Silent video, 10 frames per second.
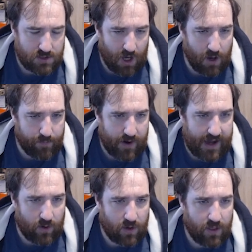dark
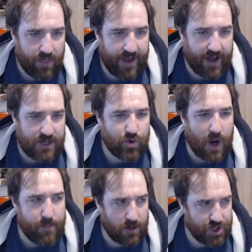brown, then I
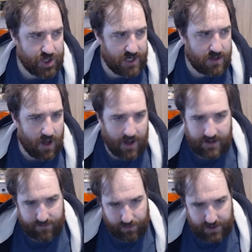dry brushed it
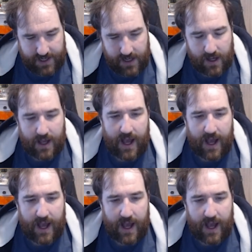ivory,